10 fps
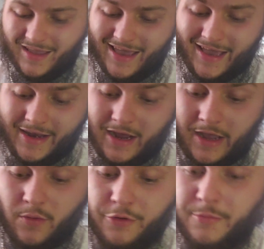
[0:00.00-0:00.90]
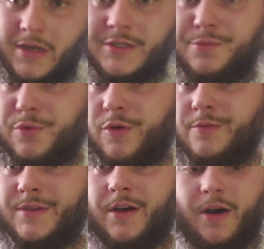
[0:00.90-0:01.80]
And I order my
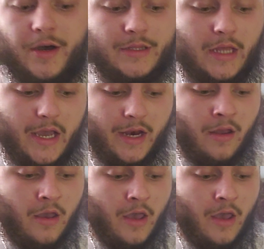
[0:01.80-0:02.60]
superworms online.